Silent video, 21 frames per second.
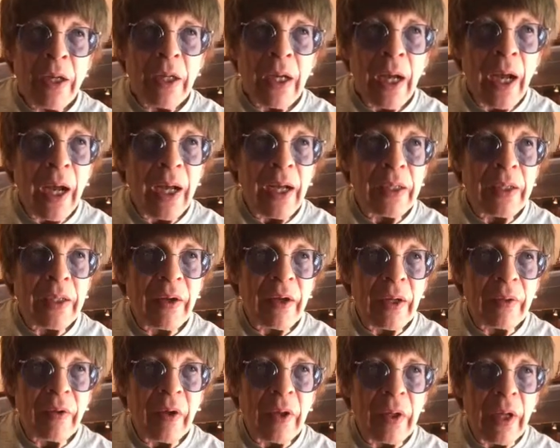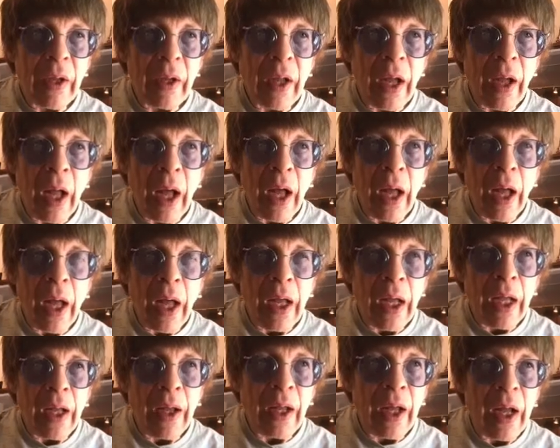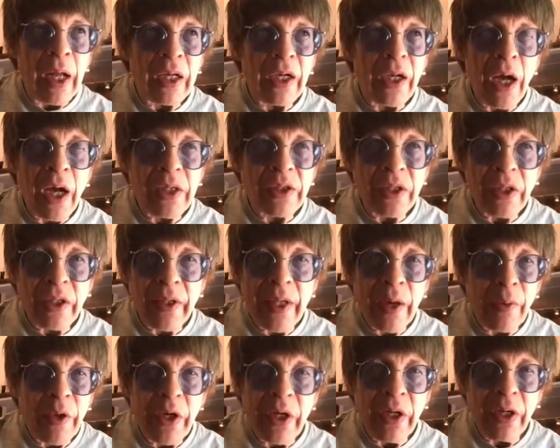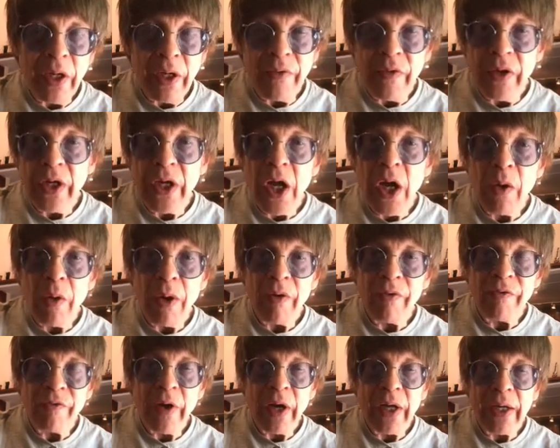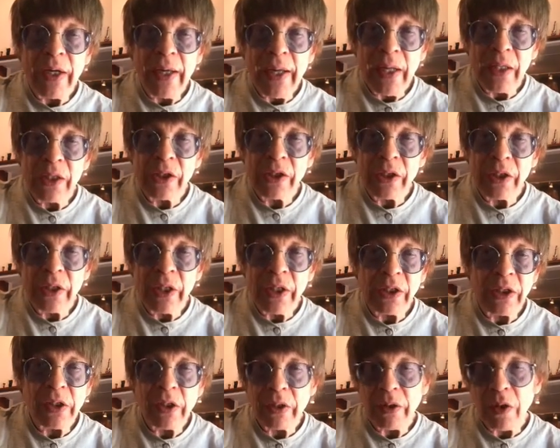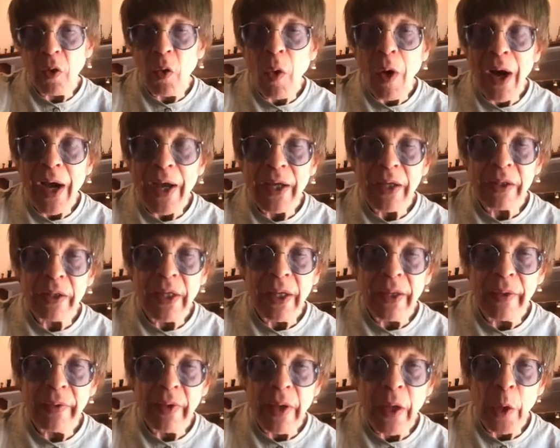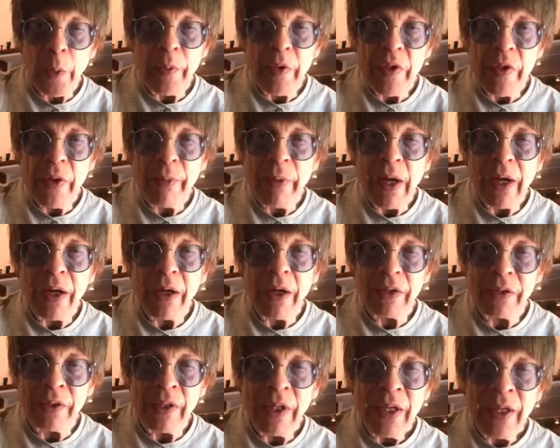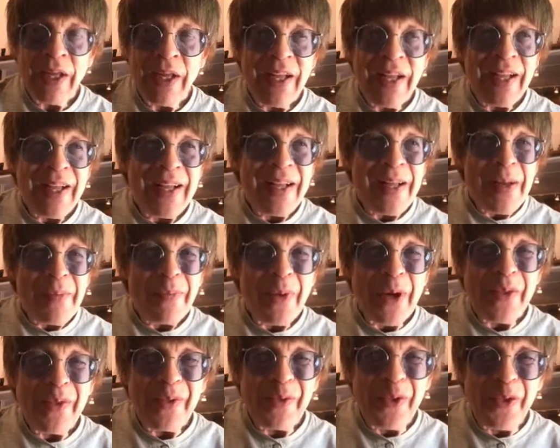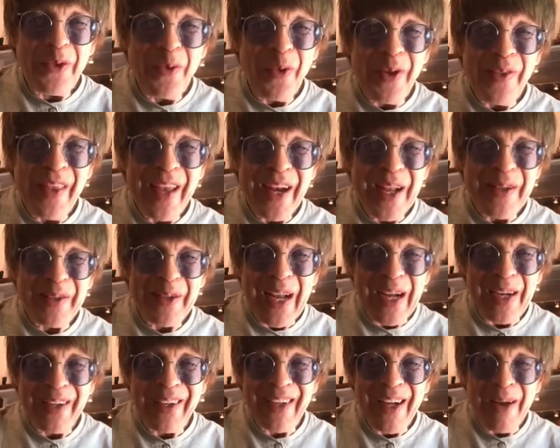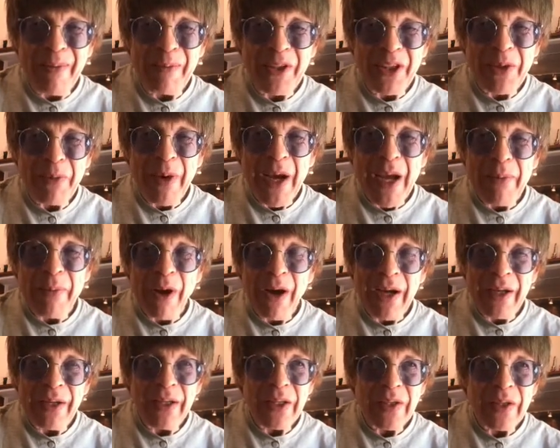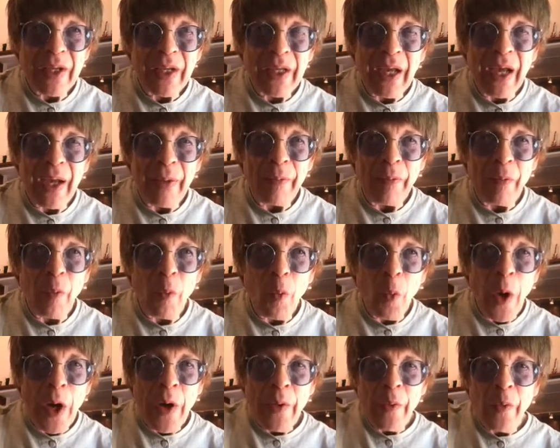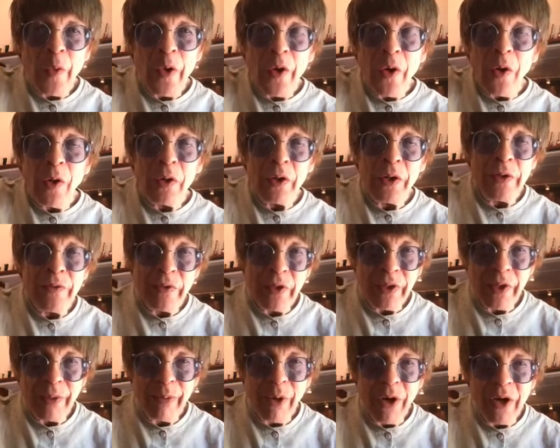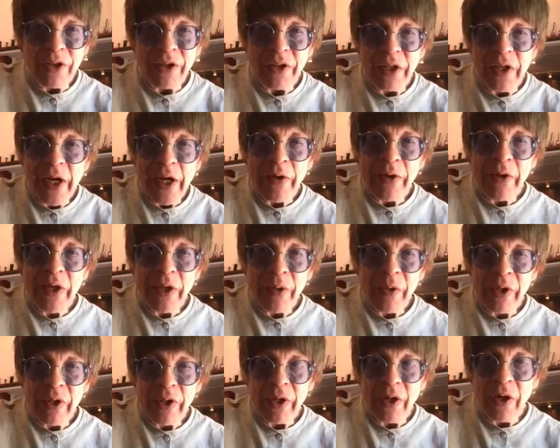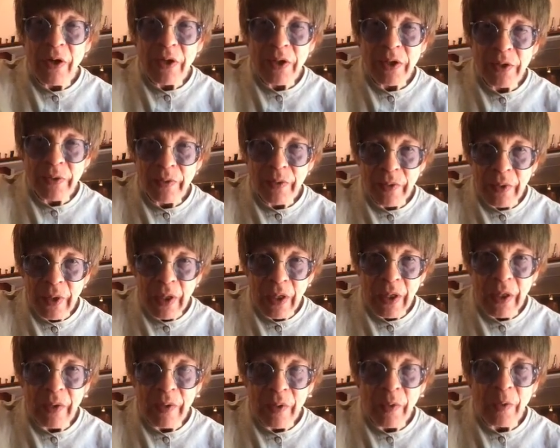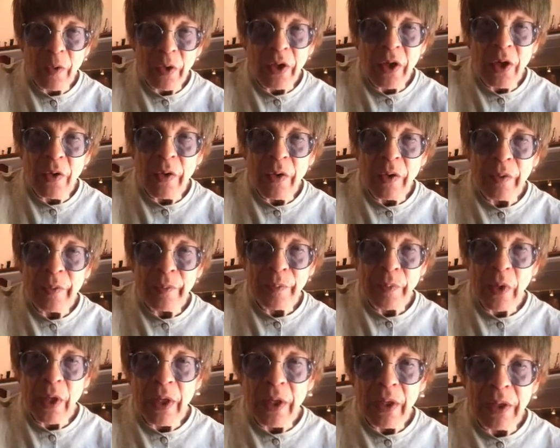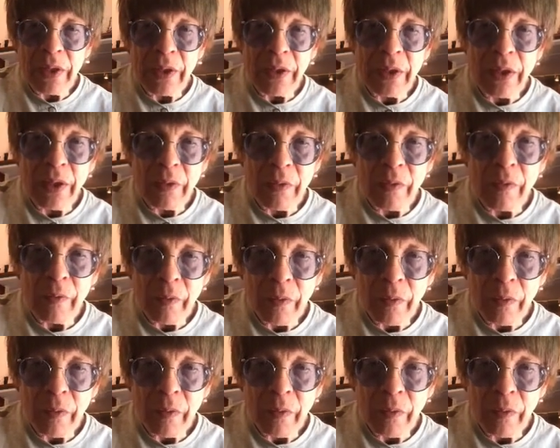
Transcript: uh, a, a, a, cousin that we didn't even know of financially, just quietly helping them out. And but the one that that comes to my mind is um, when we all lived in the Boston area when the cars uh, were going, uh, you know,